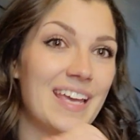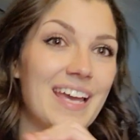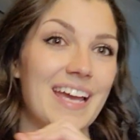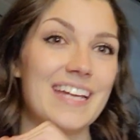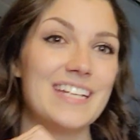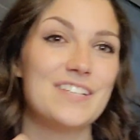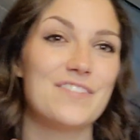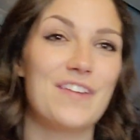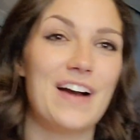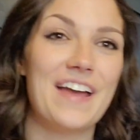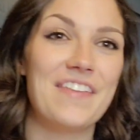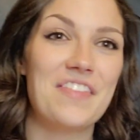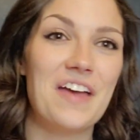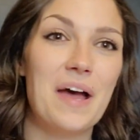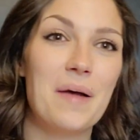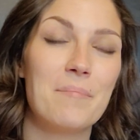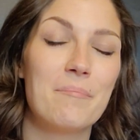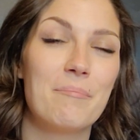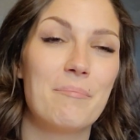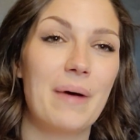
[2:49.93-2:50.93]
and divide
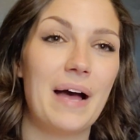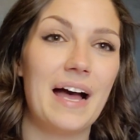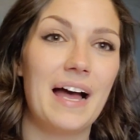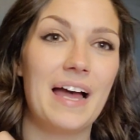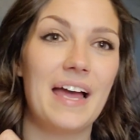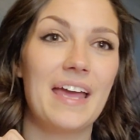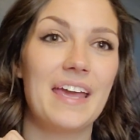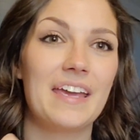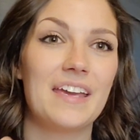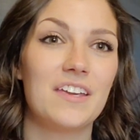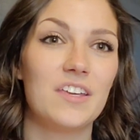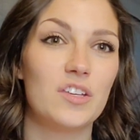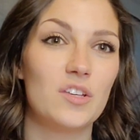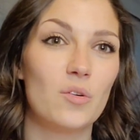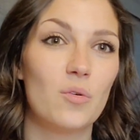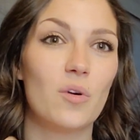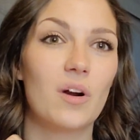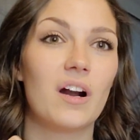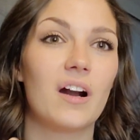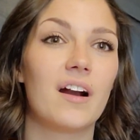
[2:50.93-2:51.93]
that by
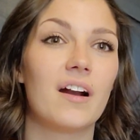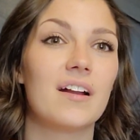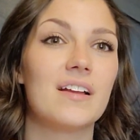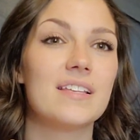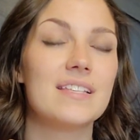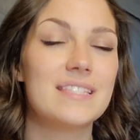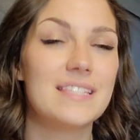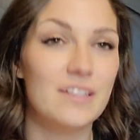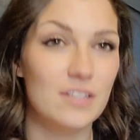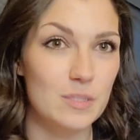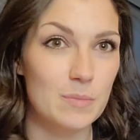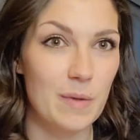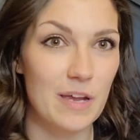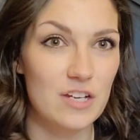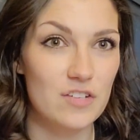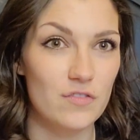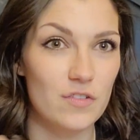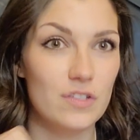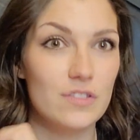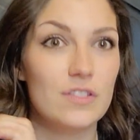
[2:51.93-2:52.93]
your sales
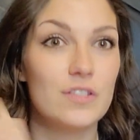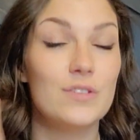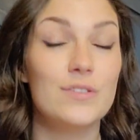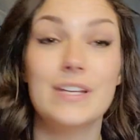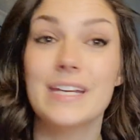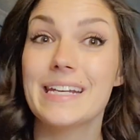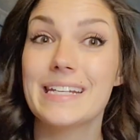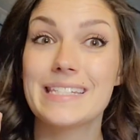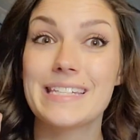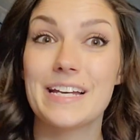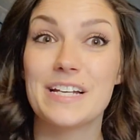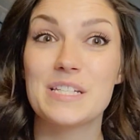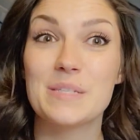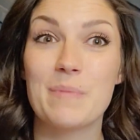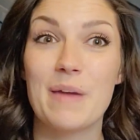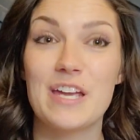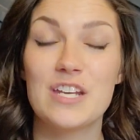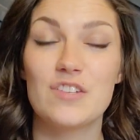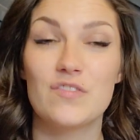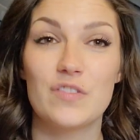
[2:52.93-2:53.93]
page views. Unique sales
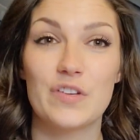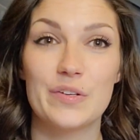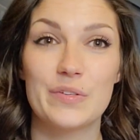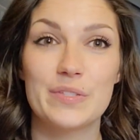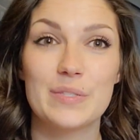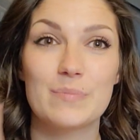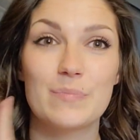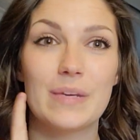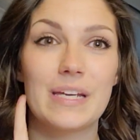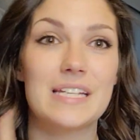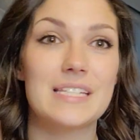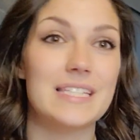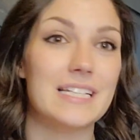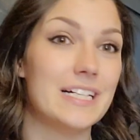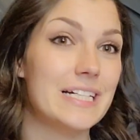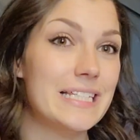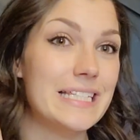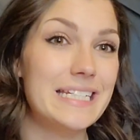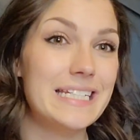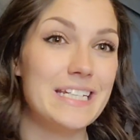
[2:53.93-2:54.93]
page views, because
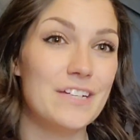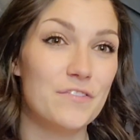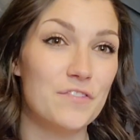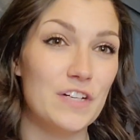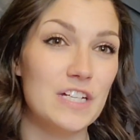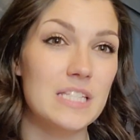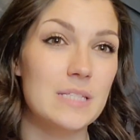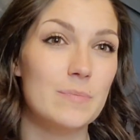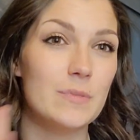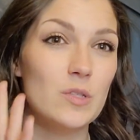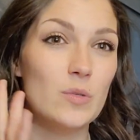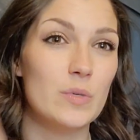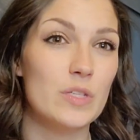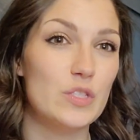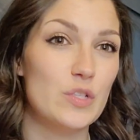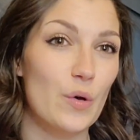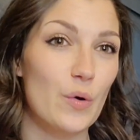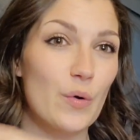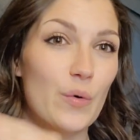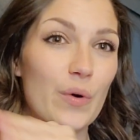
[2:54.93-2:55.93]
there is a difference
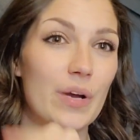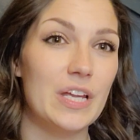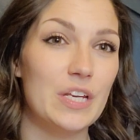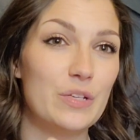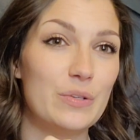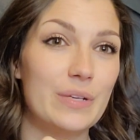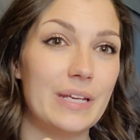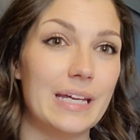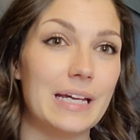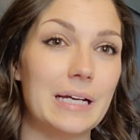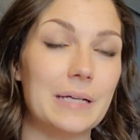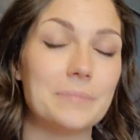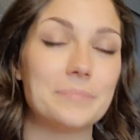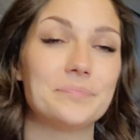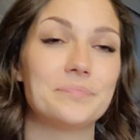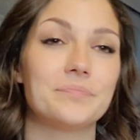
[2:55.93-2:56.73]
between total and unique.